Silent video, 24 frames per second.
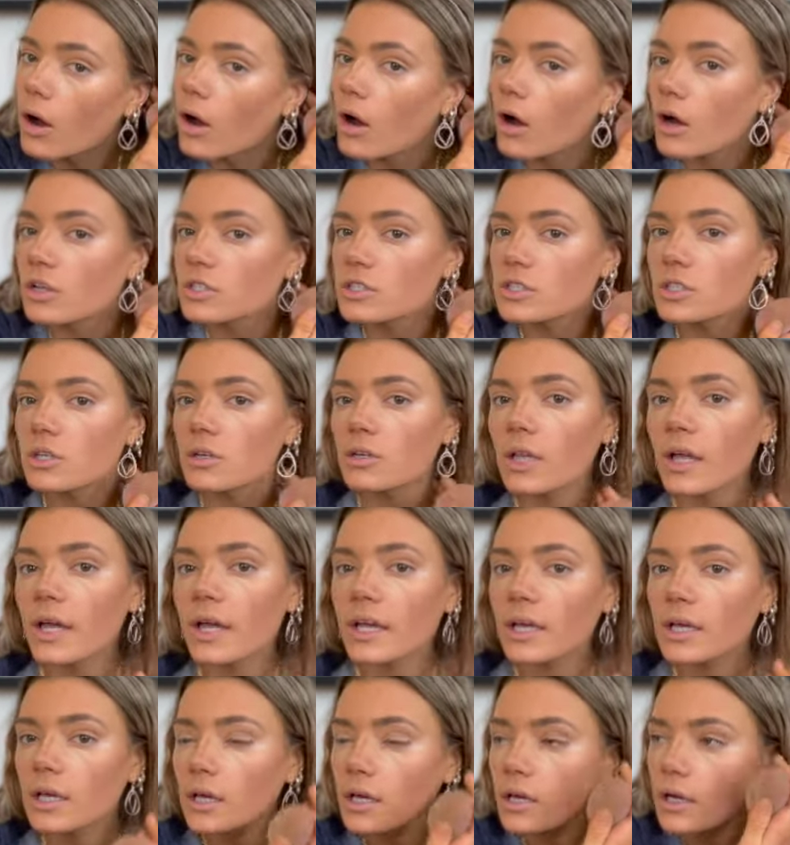Also
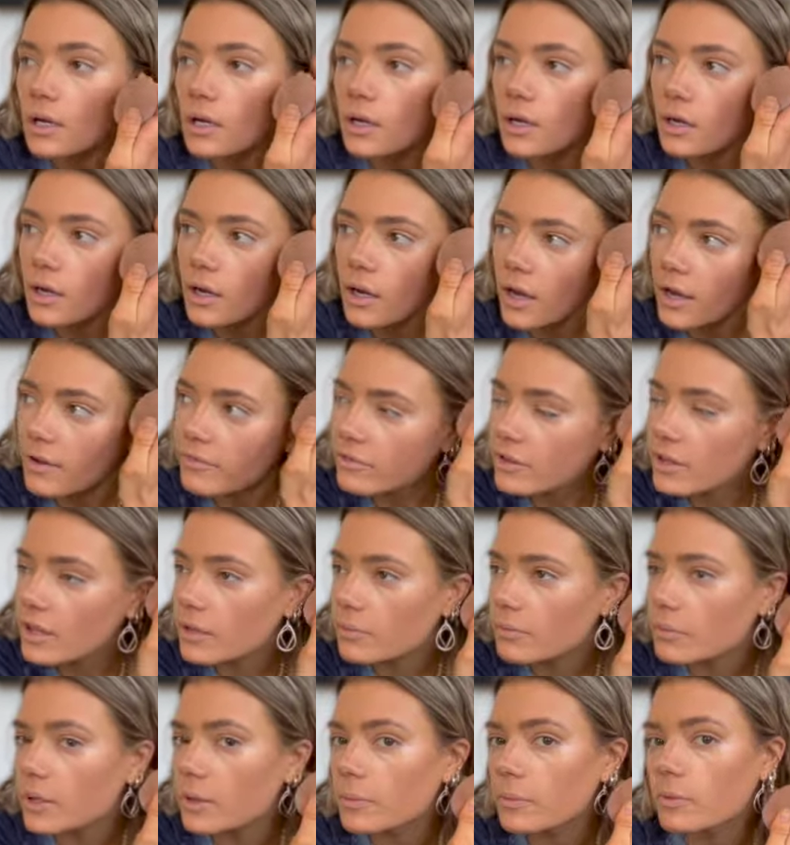like, I feel
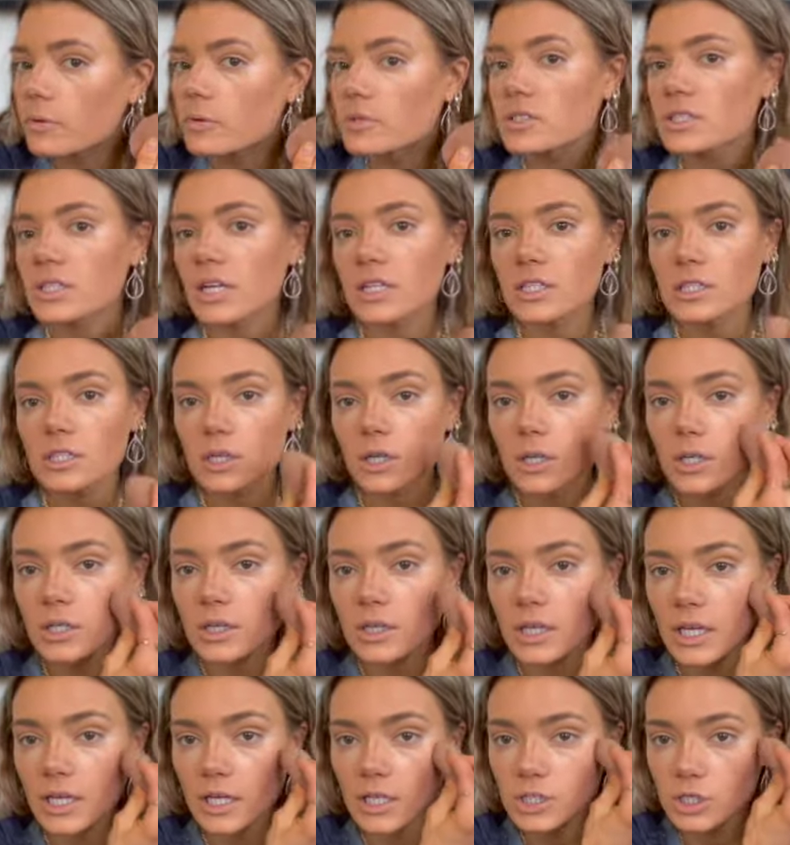like people said certain
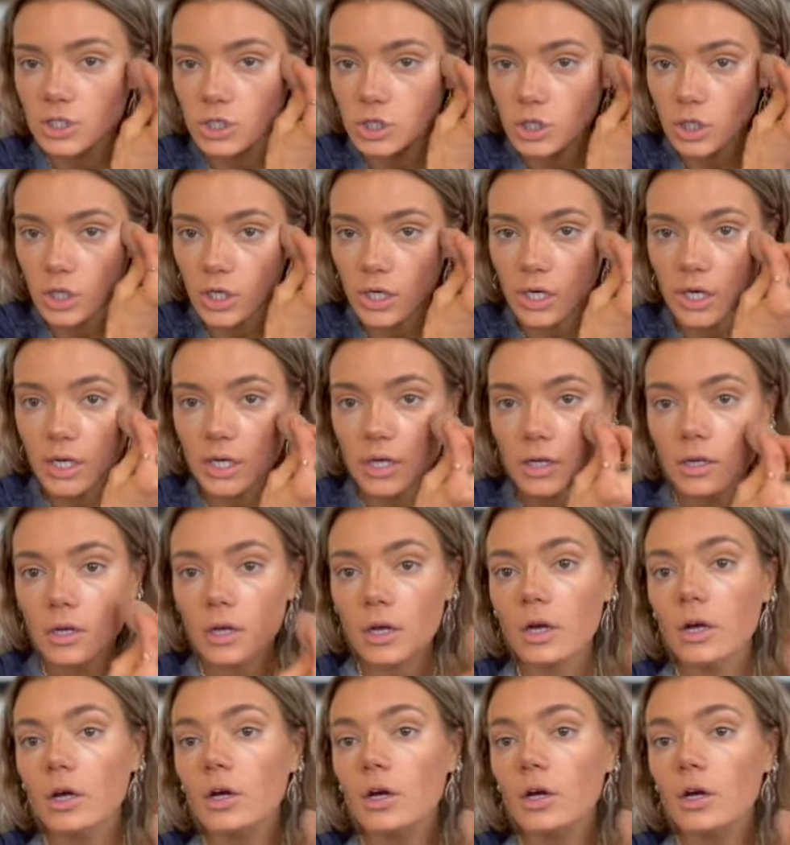things during